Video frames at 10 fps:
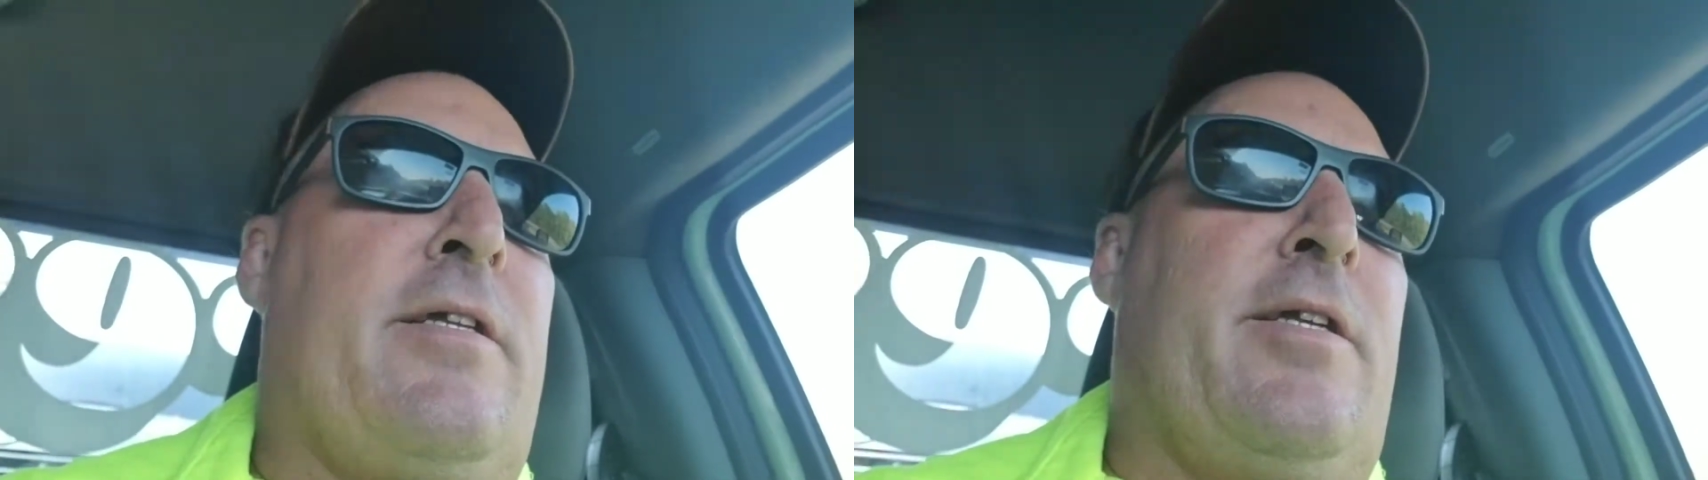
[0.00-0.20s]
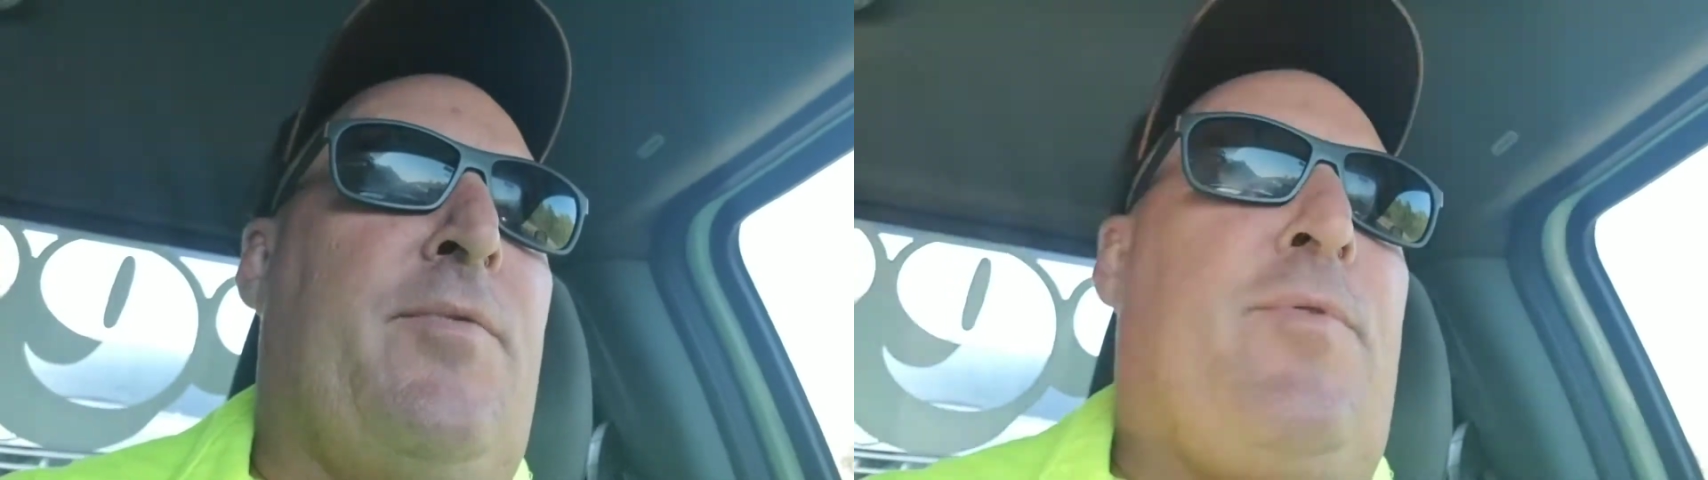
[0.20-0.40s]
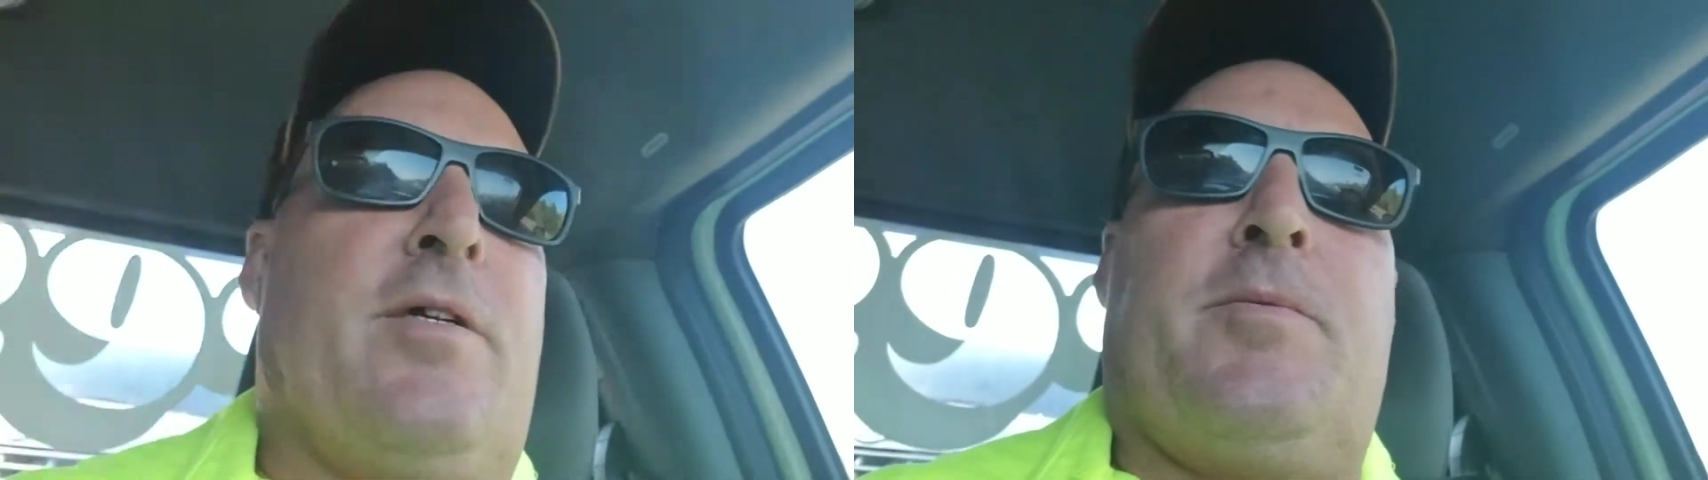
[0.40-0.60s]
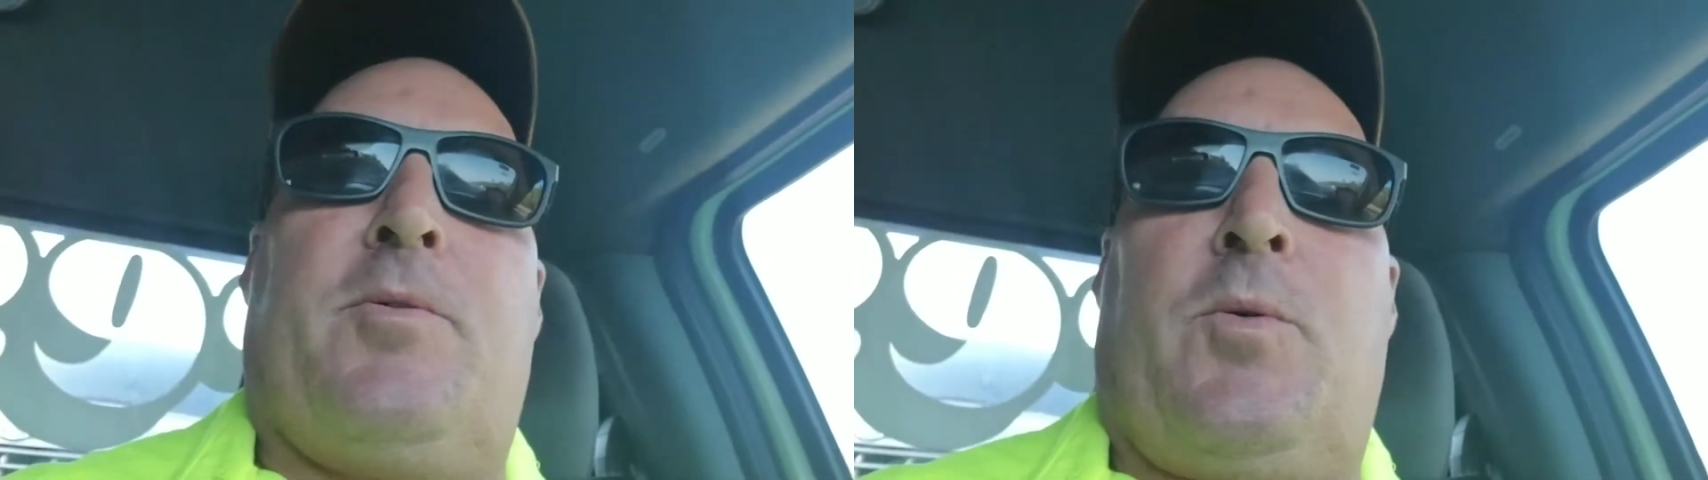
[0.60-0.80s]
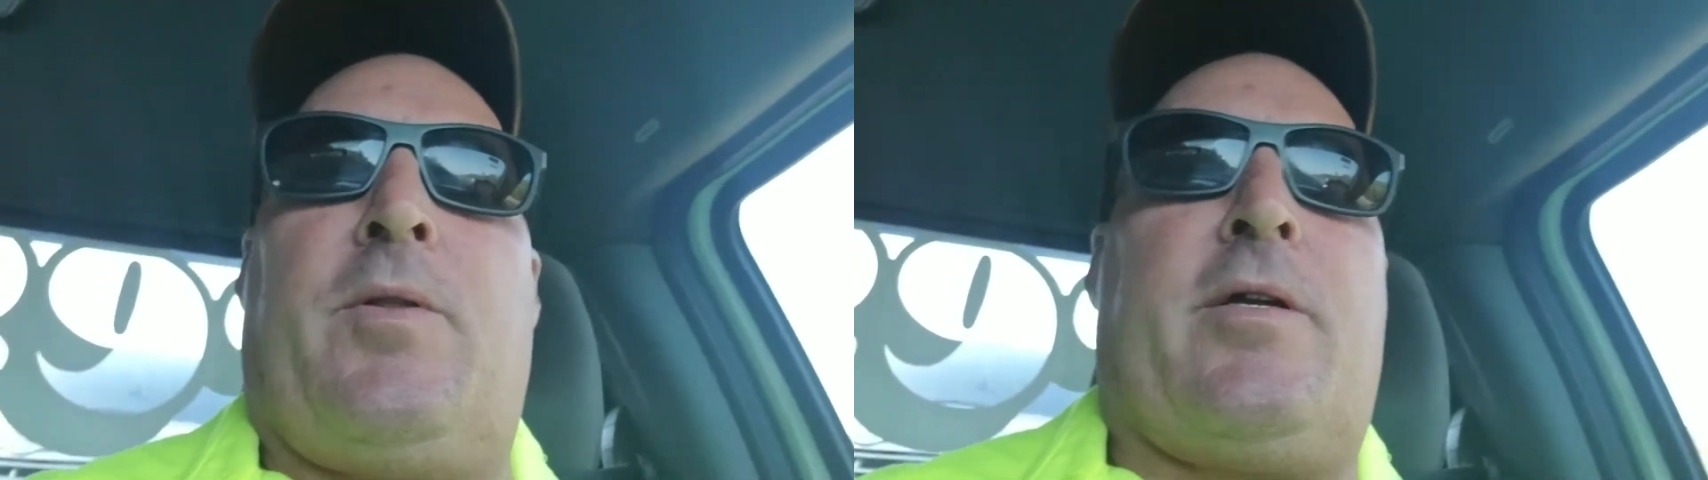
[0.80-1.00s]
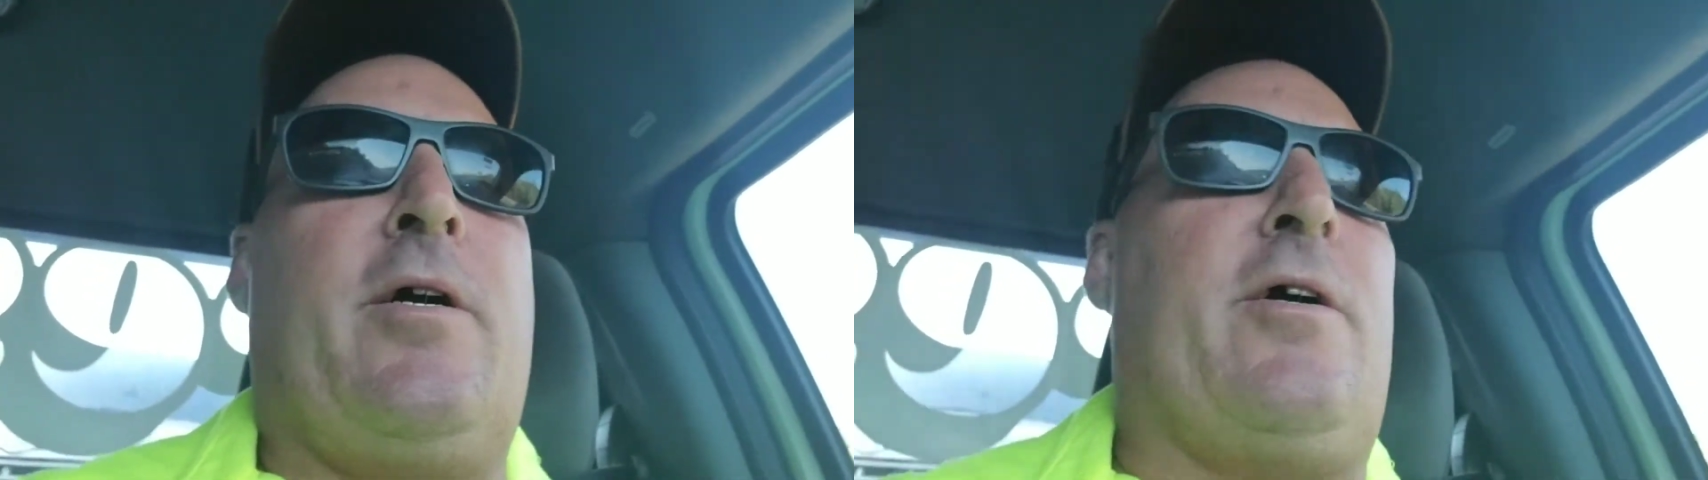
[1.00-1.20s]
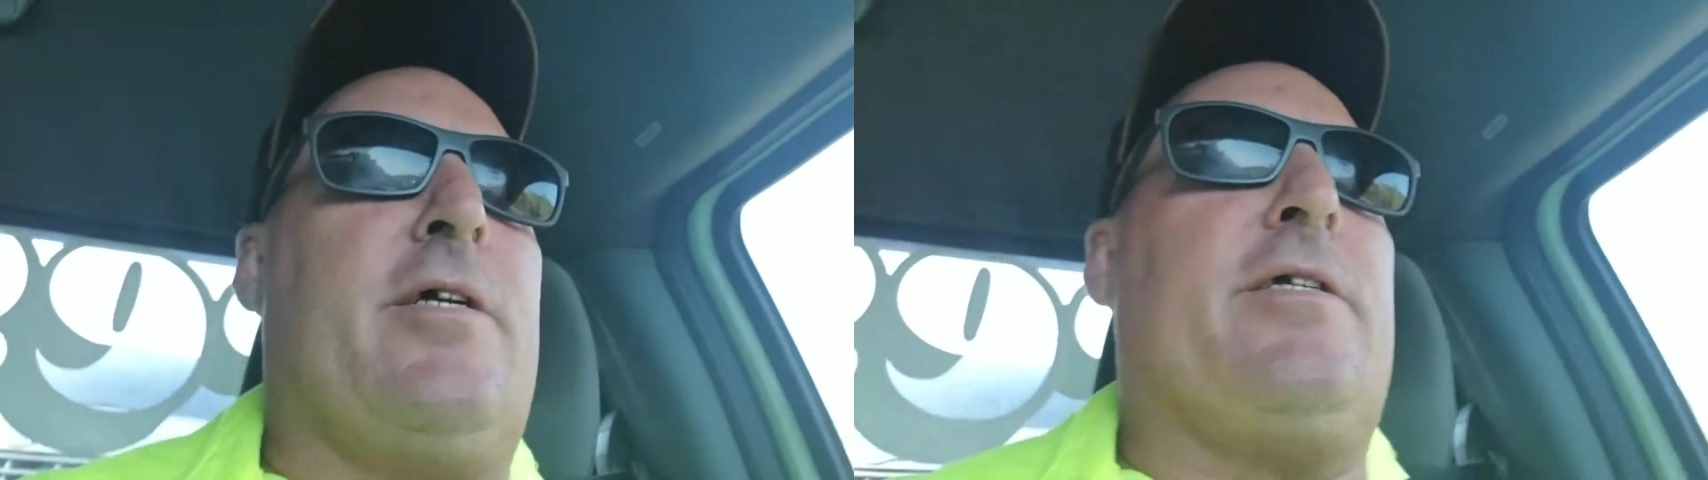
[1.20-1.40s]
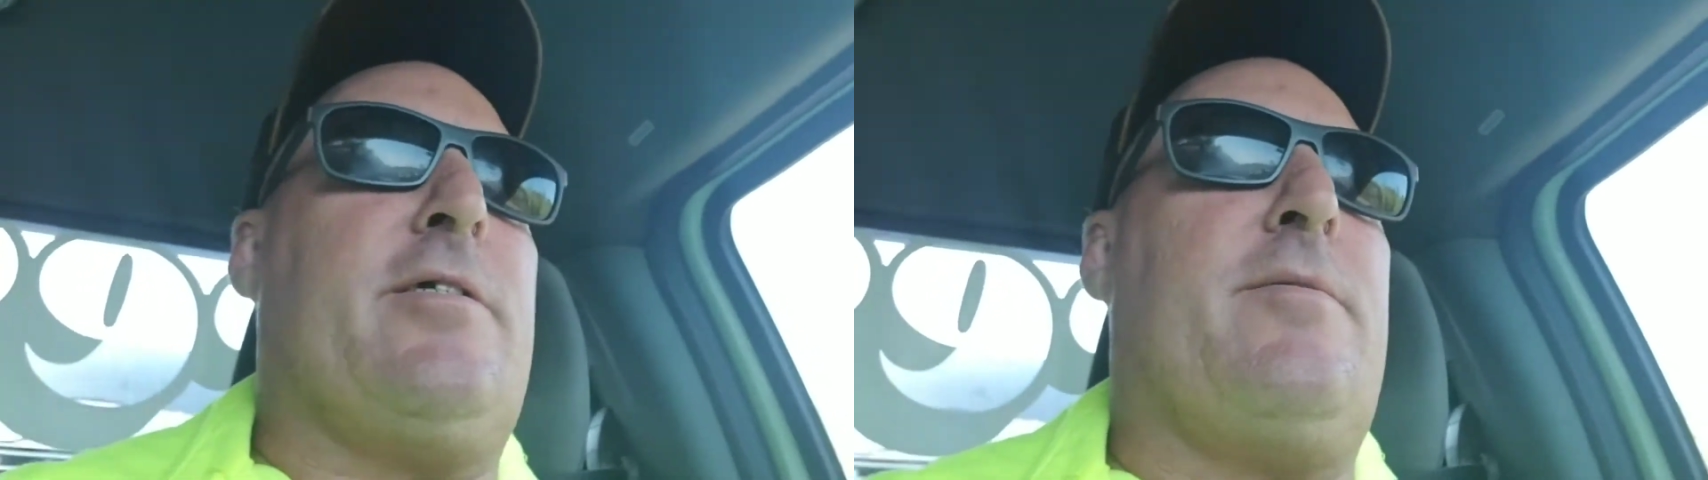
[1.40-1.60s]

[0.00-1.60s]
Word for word: difference between the cars.